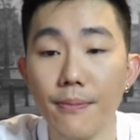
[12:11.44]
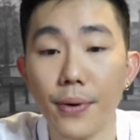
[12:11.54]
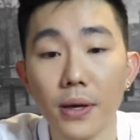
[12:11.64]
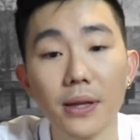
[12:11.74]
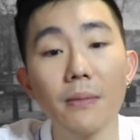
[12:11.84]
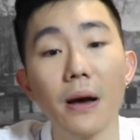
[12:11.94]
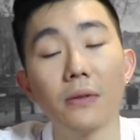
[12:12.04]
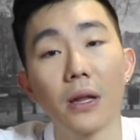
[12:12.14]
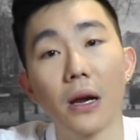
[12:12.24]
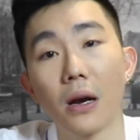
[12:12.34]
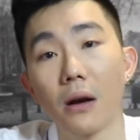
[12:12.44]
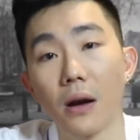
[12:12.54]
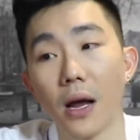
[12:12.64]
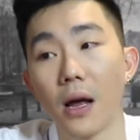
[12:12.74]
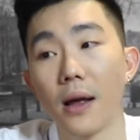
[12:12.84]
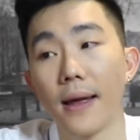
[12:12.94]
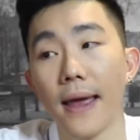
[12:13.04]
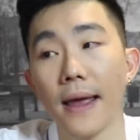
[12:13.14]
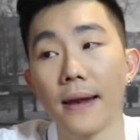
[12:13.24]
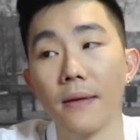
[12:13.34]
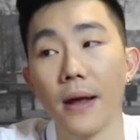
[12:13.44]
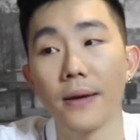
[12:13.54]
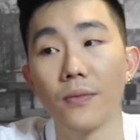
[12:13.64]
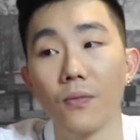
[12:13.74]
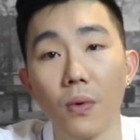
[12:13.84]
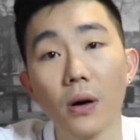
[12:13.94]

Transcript: put them out there uh, and and